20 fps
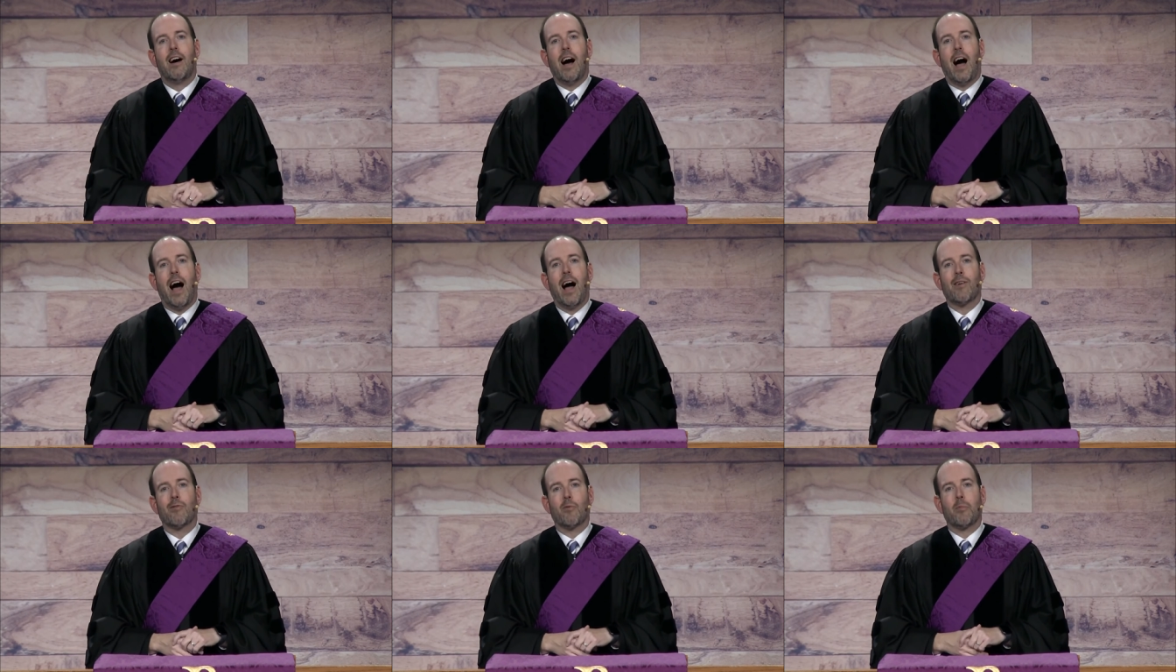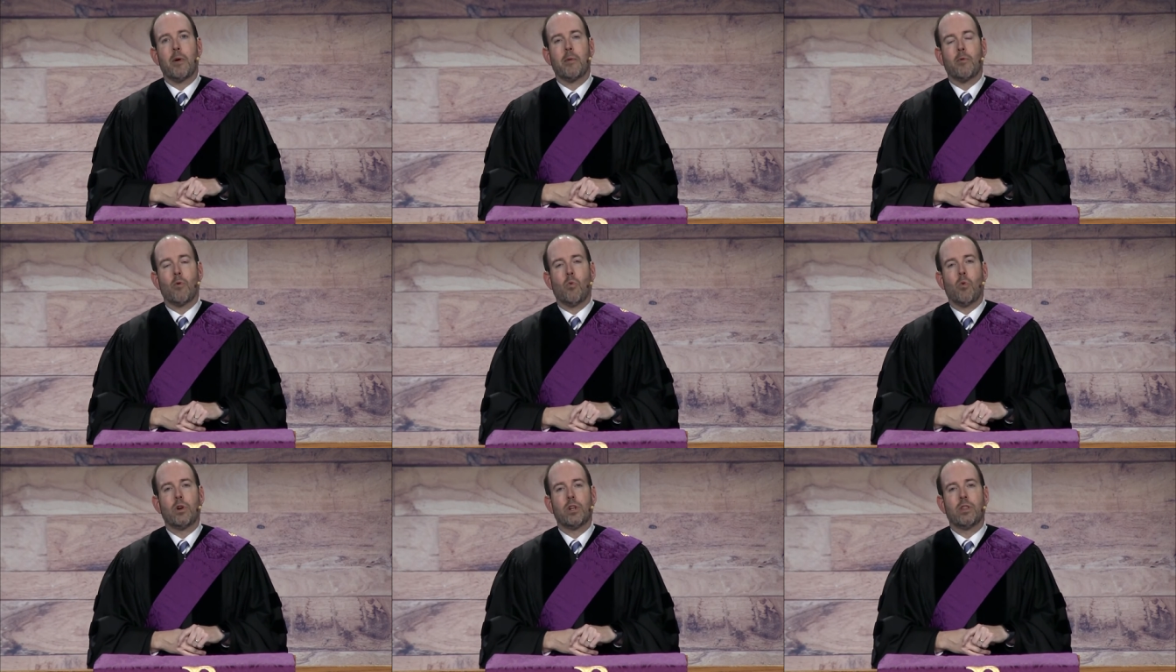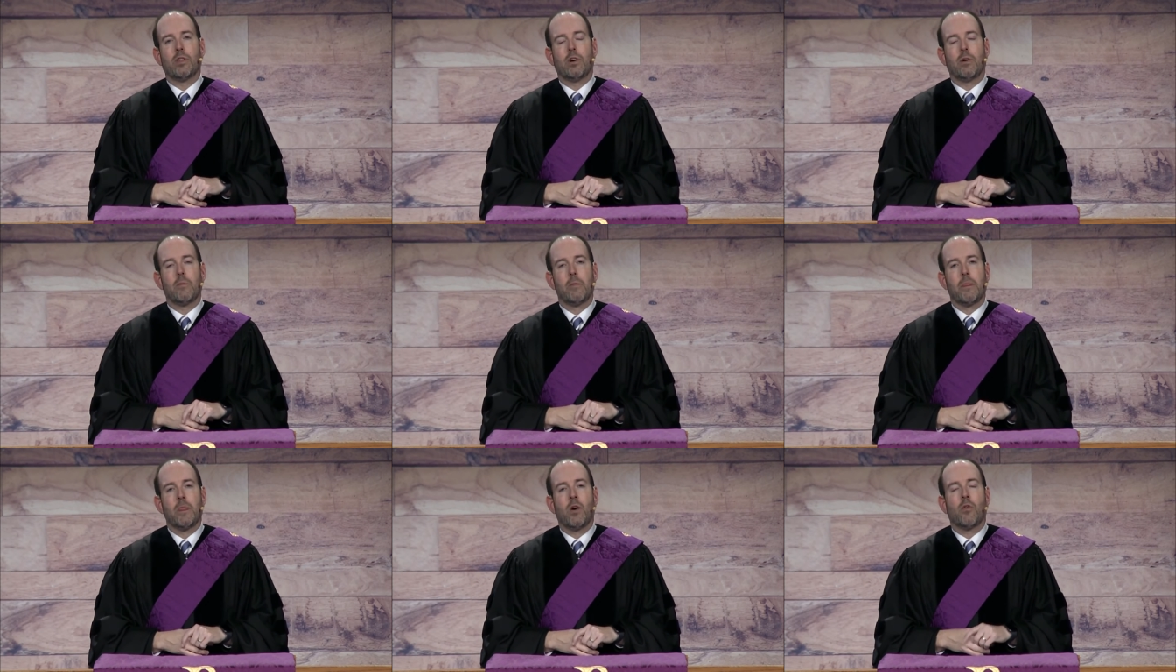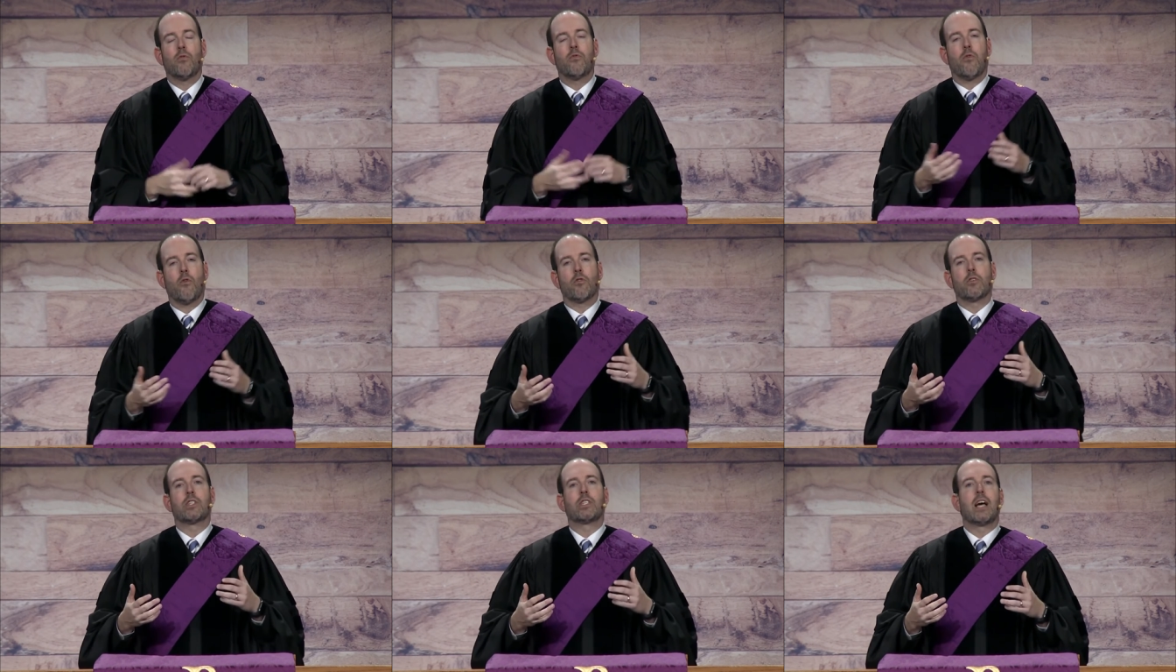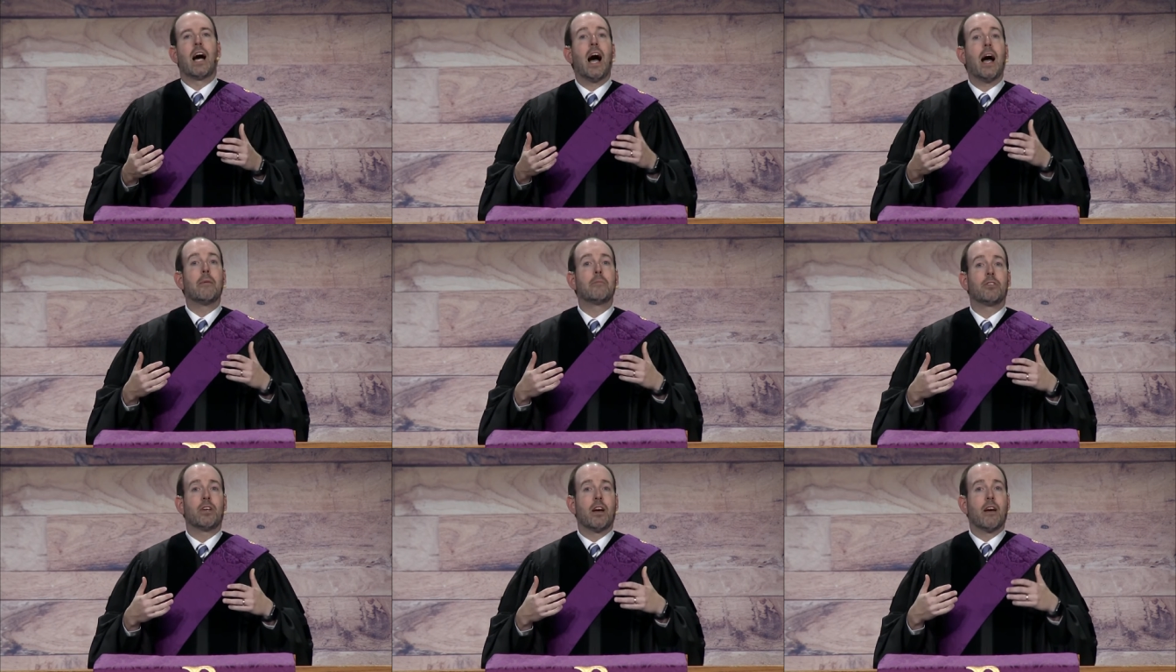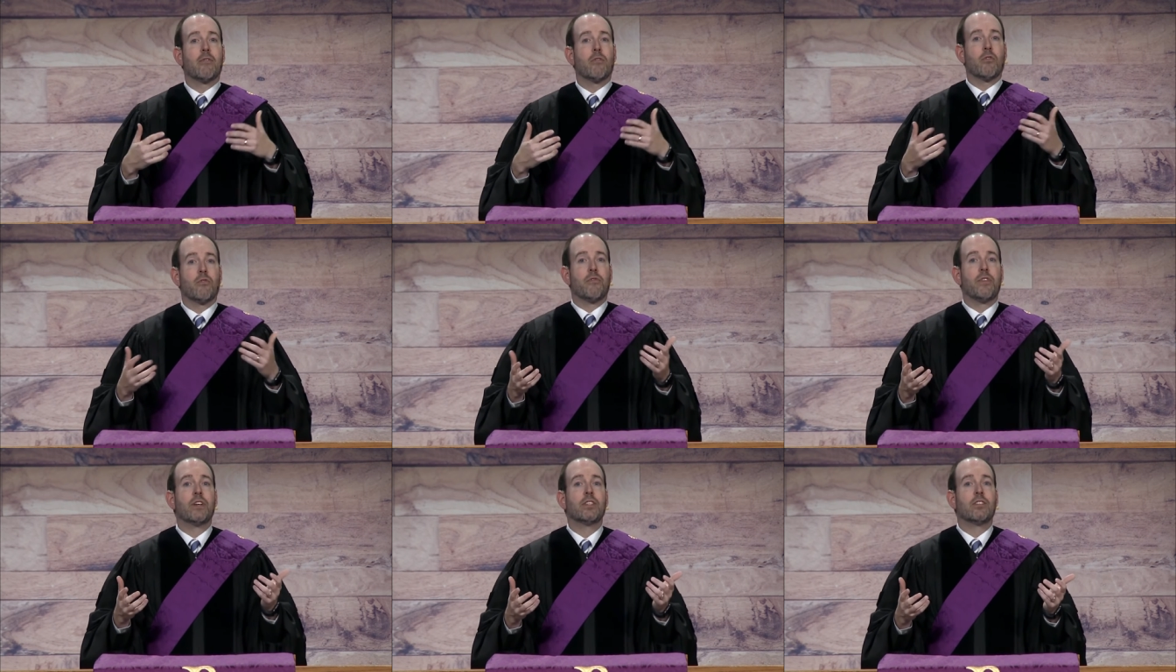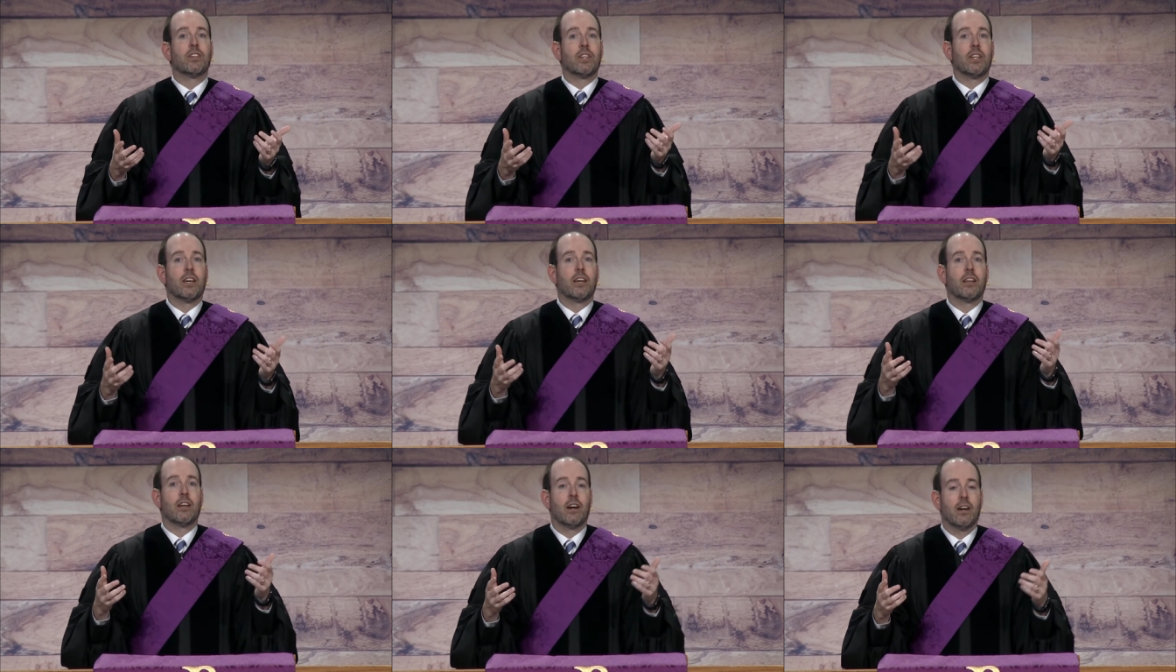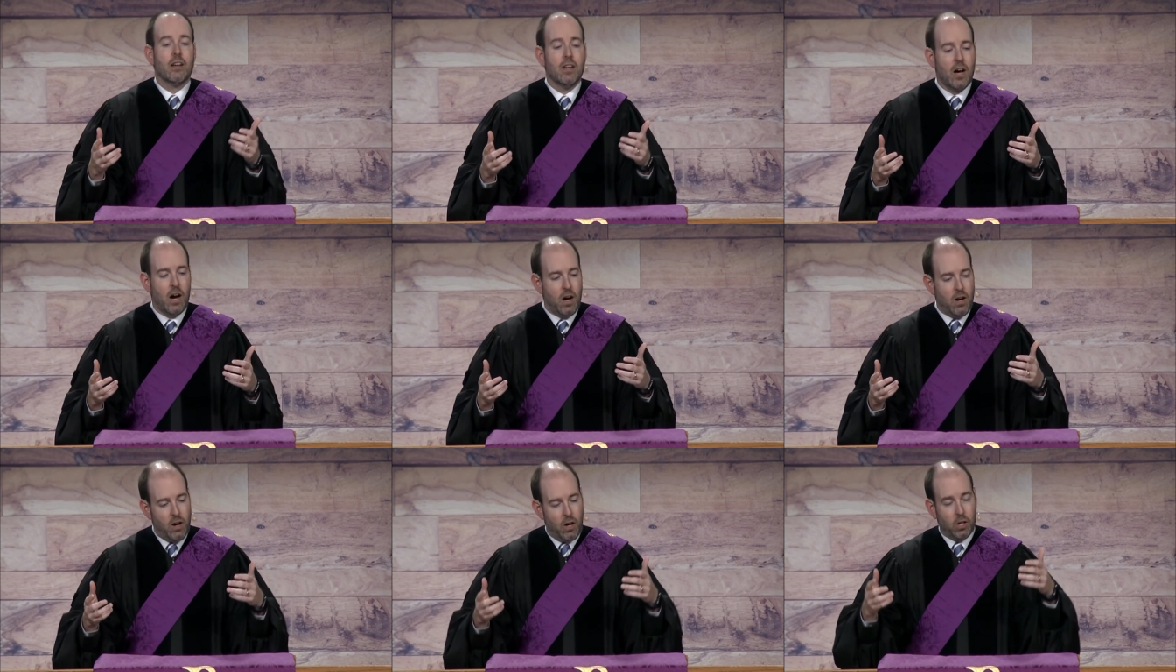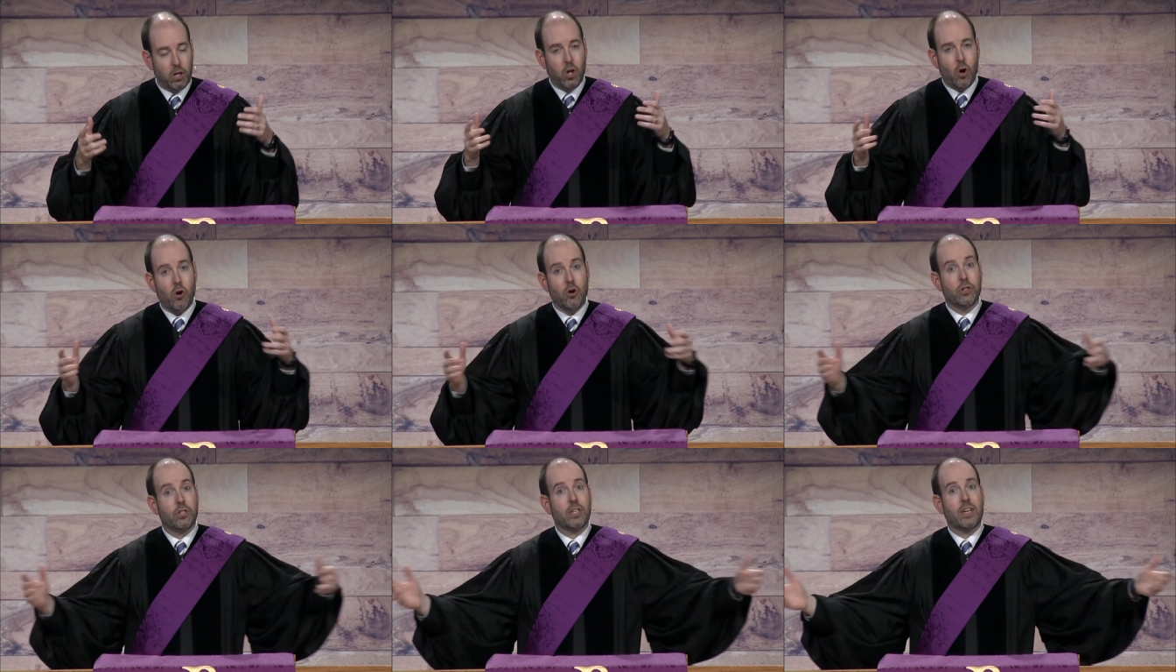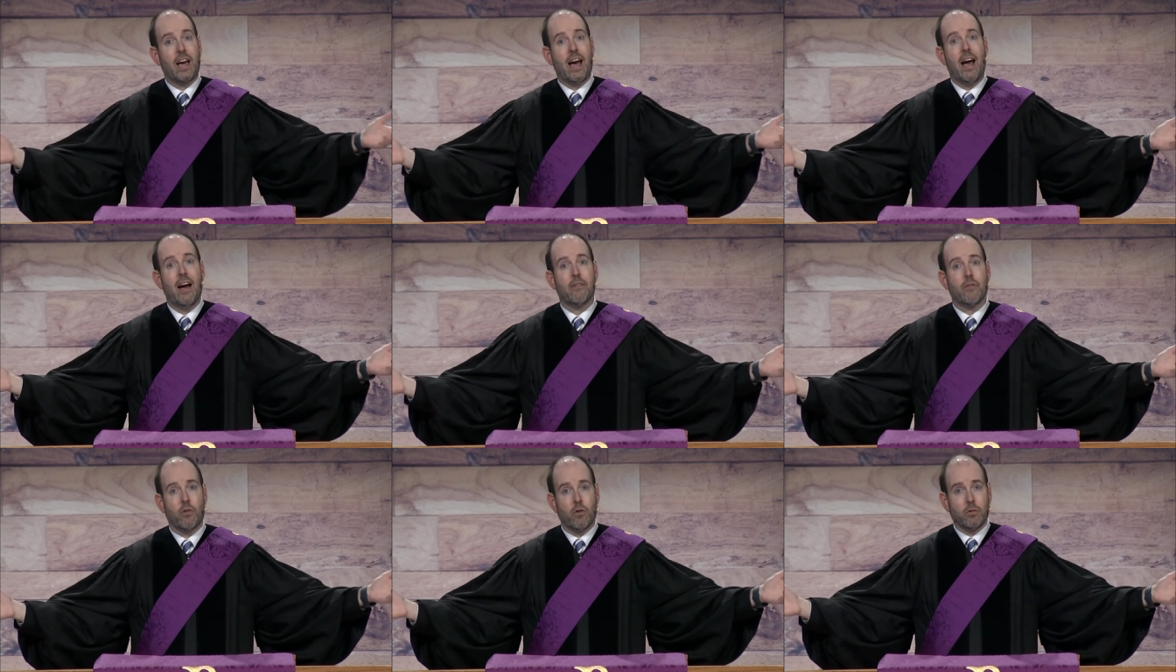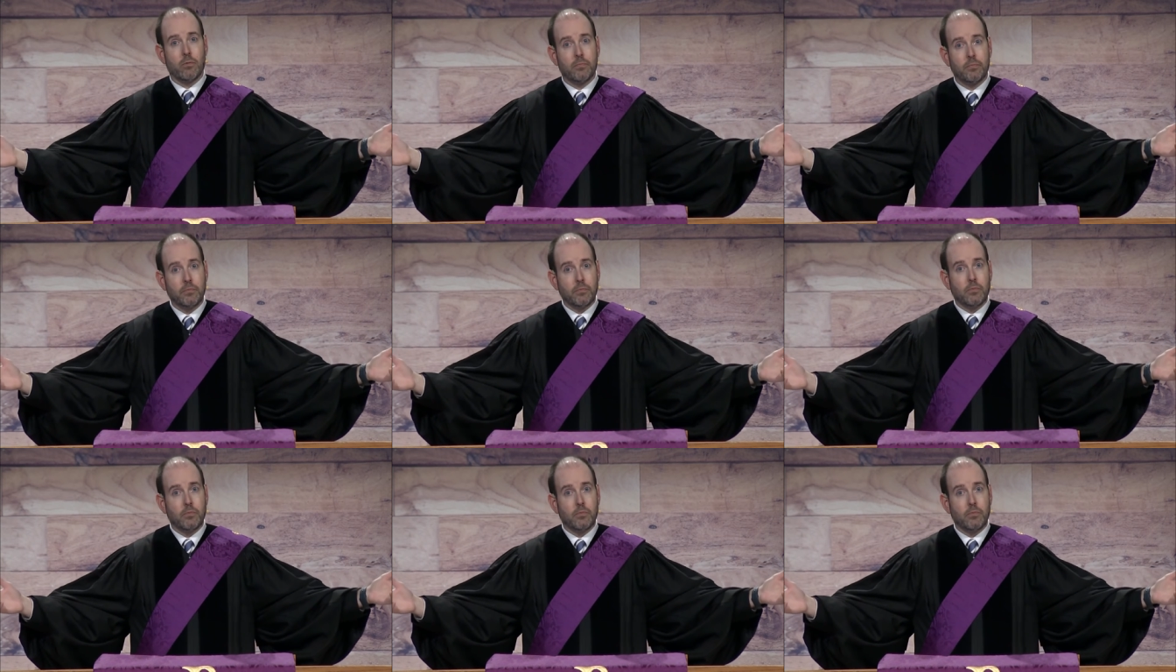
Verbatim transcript: I remember one of the first times I ever visited a, a large cavern